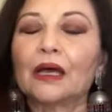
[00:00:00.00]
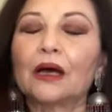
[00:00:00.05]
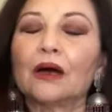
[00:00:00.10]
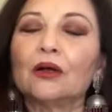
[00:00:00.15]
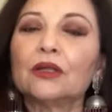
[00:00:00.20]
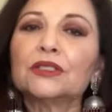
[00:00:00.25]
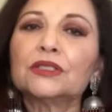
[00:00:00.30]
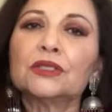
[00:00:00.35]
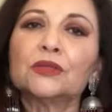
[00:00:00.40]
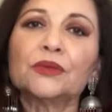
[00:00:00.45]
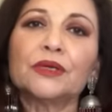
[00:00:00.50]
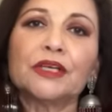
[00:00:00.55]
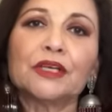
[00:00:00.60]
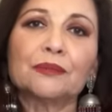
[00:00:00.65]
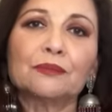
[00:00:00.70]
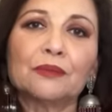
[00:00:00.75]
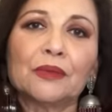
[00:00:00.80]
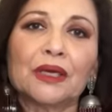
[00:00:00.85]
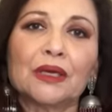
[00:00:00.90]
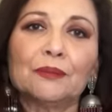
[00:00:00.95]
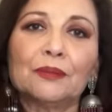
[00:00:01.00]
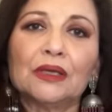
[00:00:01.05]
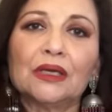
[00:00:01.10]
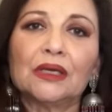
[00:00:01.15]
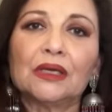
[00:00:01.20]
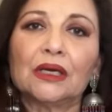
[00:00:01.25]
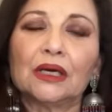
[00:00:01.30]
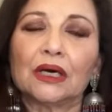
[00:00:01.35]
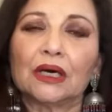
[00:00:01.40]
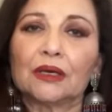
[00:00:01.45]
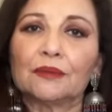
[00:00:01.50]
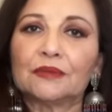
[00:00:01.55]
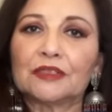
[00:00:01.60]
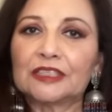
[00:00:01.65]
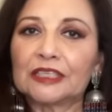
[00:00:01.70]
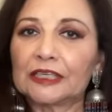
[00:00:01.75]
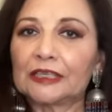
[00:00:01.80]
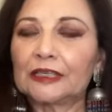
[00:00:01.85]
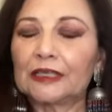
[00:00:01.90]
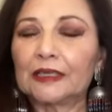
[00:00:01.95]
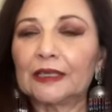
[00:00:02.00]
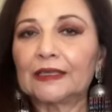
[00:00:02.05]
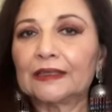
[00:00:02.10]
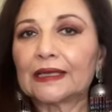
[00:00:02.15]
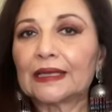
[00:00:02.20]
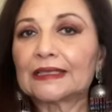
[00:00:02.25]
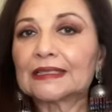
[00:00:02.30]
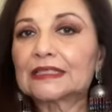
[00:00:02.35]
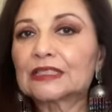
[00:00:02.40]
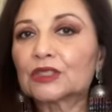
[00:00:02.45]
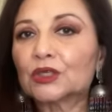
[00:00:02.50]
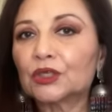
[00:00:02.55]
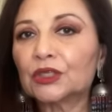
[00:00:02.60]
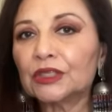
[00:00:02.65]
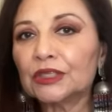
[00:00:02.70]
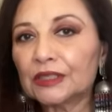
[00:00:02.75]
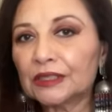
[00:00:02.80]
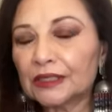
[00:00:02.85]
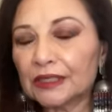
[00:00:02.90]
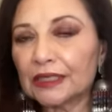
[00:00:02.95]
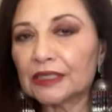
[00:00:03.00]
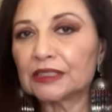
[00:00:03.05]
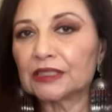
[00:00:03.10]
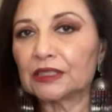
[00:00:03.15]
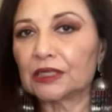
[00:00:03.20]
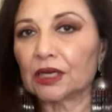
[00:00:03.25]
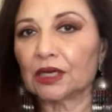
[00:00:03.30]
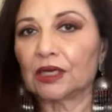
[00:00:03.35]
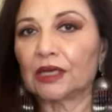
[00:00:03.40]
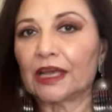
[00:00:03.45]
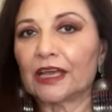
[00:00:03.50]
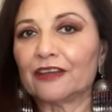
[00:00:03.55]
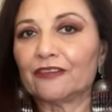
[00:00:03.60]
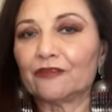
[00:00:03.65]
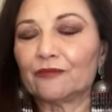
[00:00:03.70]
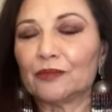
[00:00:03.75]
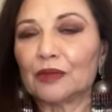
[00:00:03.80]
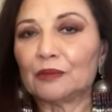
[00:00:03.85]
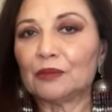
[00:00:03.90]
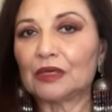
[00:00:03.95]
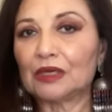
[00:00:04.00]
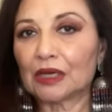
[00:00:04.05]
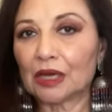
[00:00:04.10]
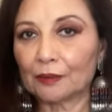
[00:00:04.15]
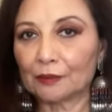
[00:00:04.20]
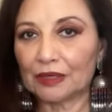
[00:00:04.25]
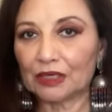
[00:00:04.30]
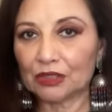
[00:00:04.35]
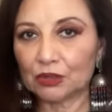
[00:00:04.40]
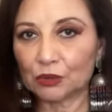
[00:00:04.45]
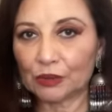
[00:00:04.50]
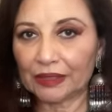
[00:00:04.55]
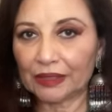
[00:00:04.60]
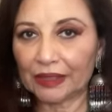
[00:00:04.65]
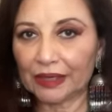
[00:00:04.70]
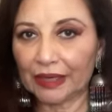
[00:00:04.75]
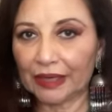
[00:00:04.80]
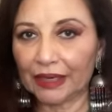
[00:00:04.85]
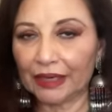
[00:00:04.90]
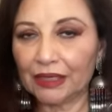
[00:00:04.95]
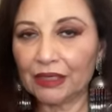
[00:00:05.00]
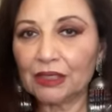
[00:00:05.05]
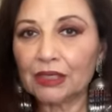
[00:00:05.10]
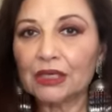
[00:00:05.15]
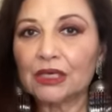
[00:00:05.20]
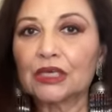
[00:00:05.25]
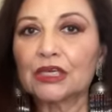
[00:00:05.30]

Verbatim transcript: Also, it may be uh, signaling that certain things in our life may be coming to an end